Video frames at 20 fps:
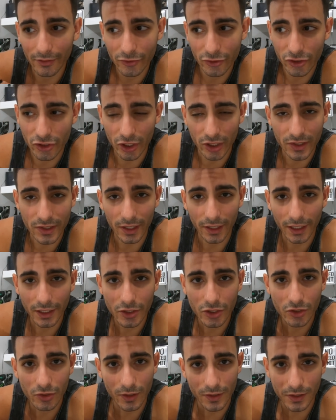just an
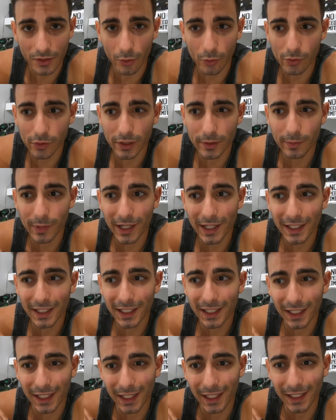H2 as an only bike
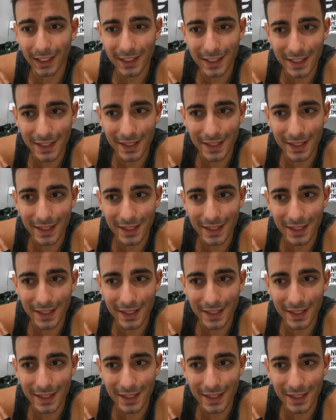is